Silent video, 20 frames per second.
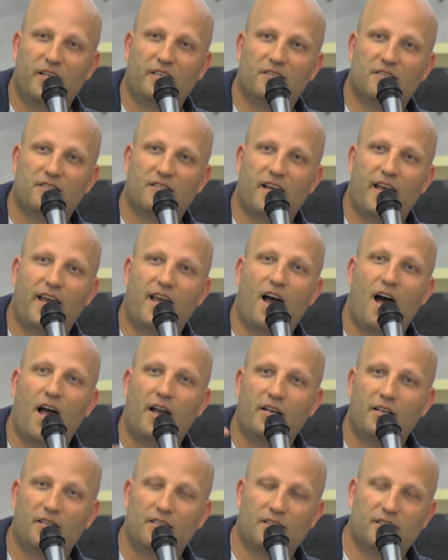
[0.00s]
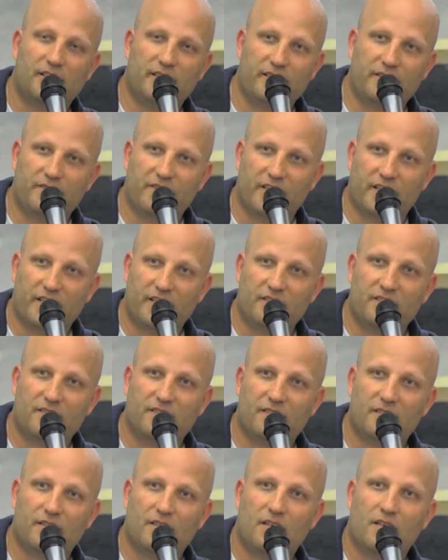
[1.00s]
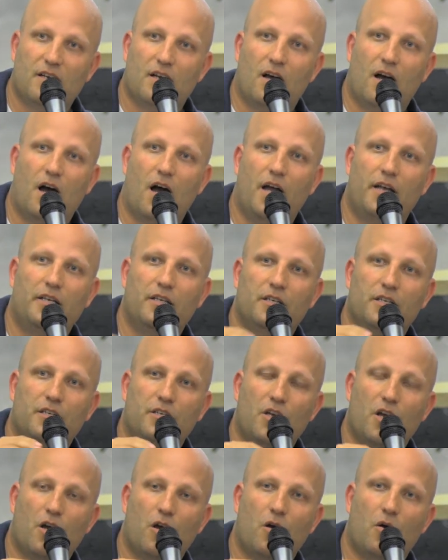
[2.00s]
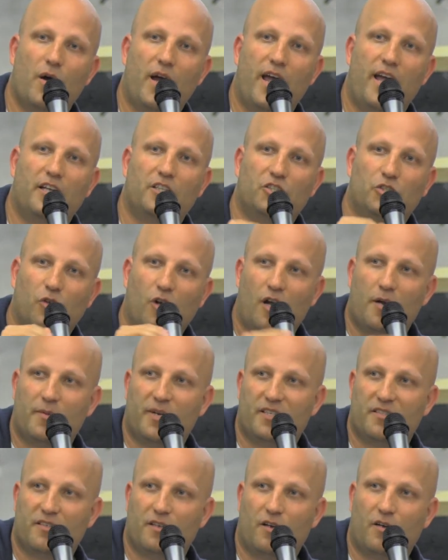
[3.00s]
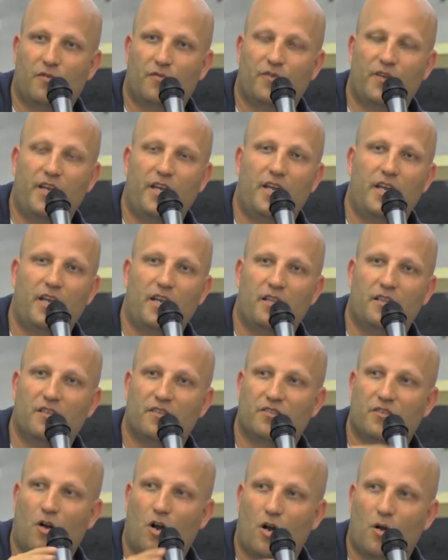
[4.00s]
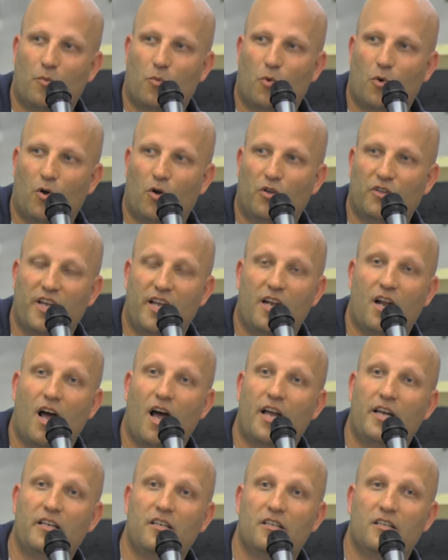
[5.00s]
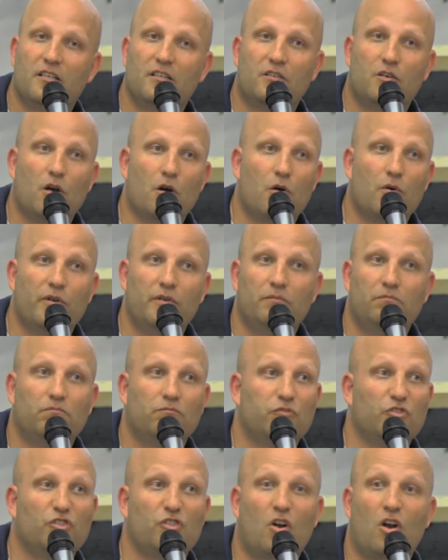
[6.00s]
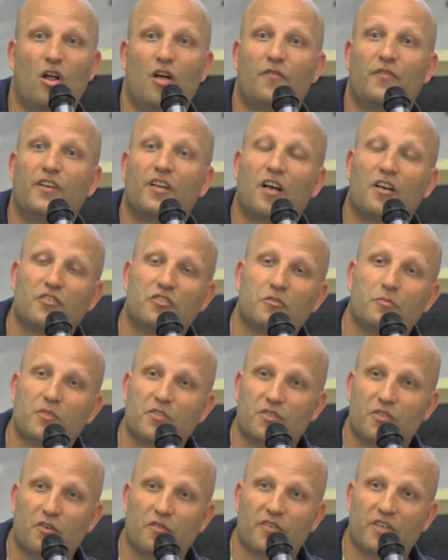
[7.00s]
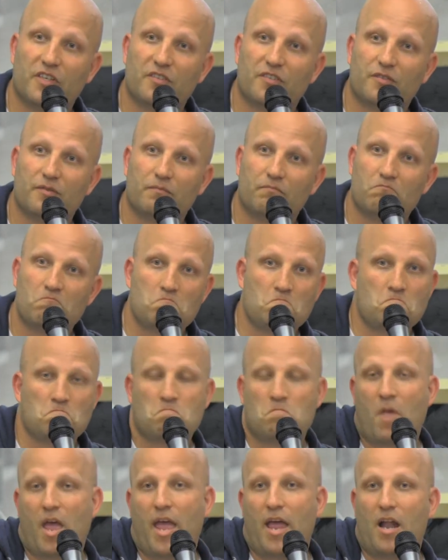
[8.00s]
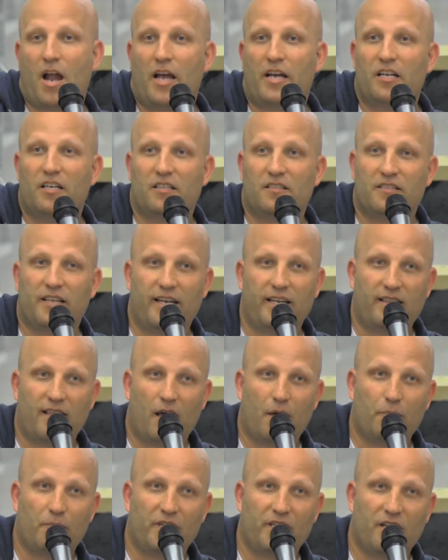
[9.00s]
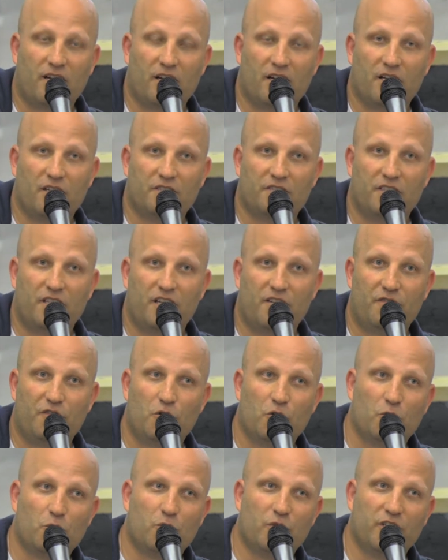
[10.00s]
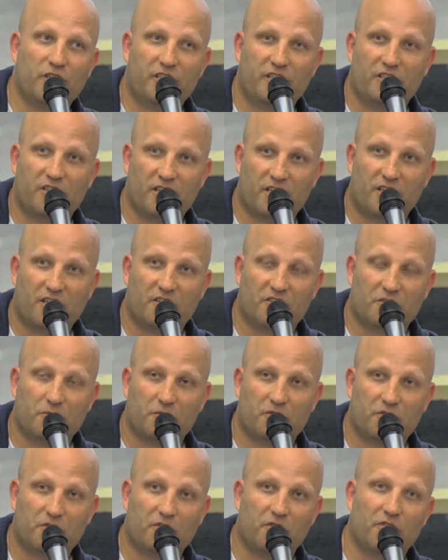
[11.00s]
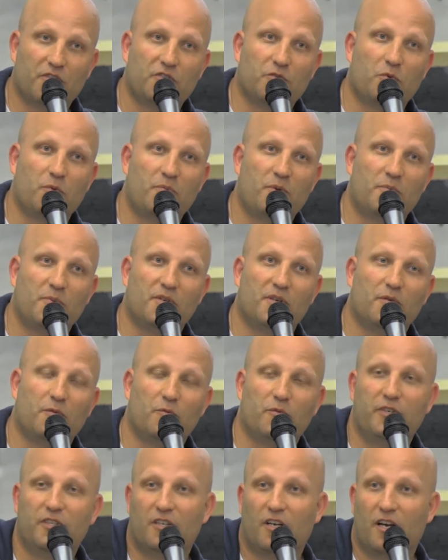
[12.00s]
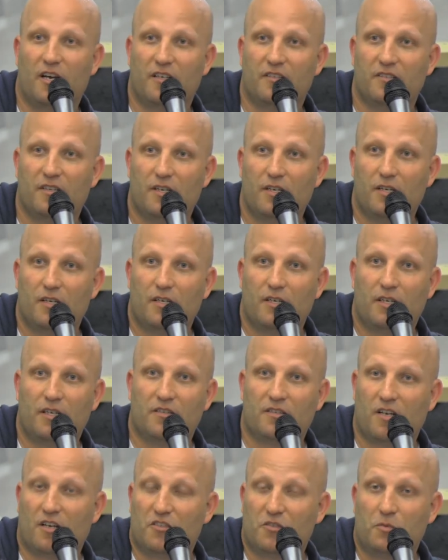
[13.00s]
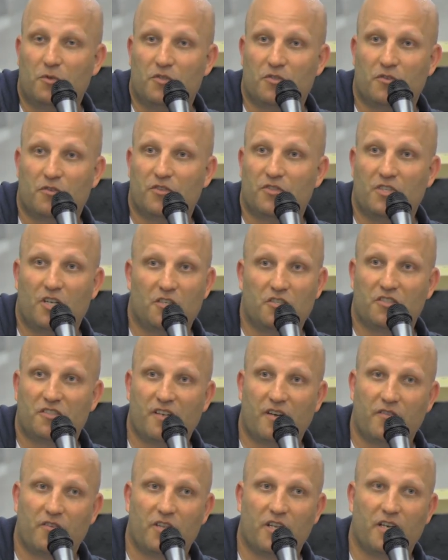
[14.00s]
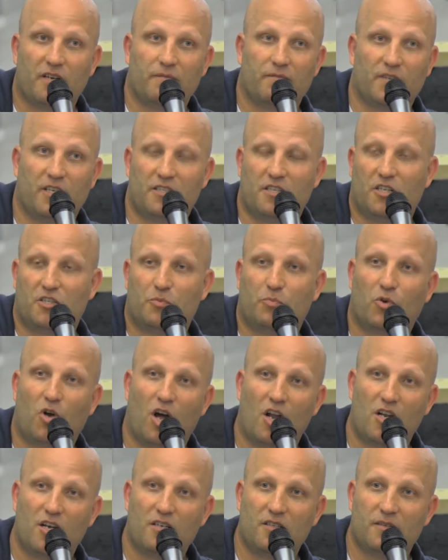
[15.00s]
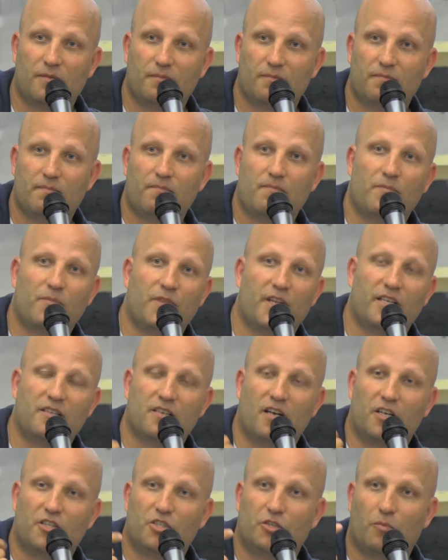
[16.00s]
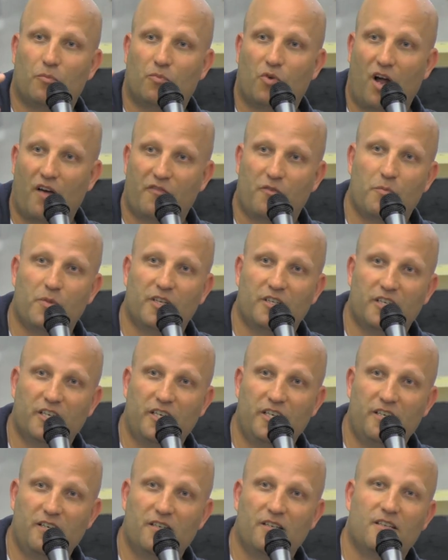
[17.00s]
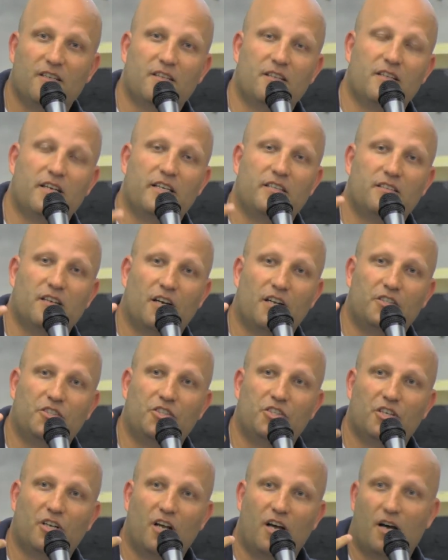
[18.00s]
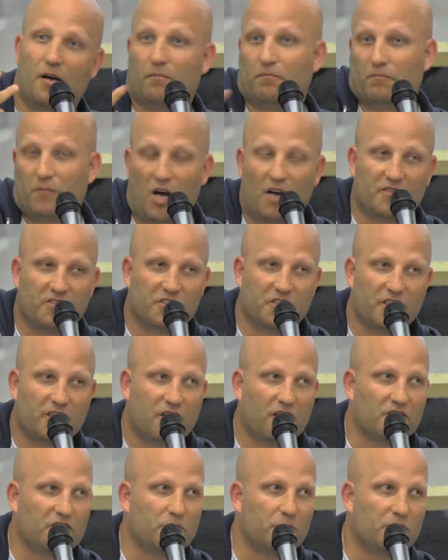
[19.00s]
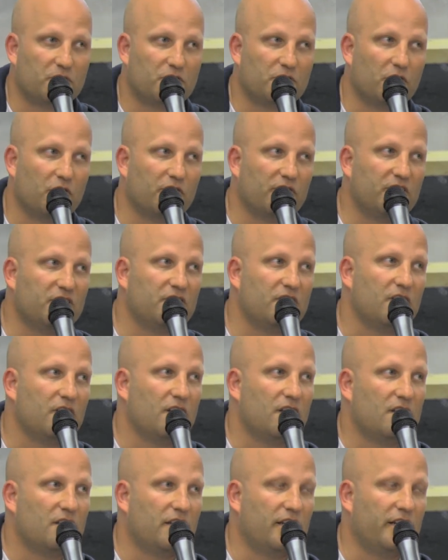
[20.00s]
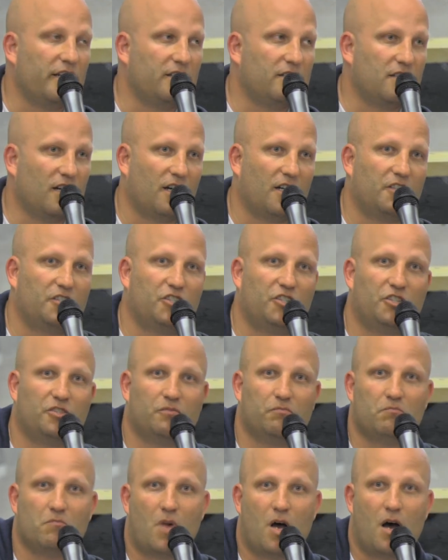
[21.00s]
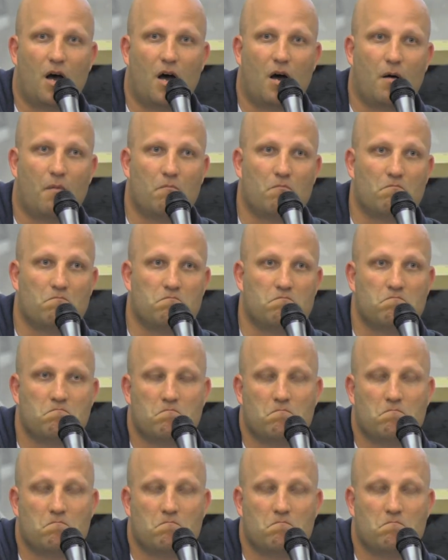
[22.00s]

is say, I'm gonna leave this, I'm gonna go and try myself in the startup world and I'm gonna go and start off in customer service. And I'm gonna take that because if you're really good at customer service, what people don't realize is customer service touches everything. They touch product, they touch profitability, they touch um, obviously customer service, they touch um,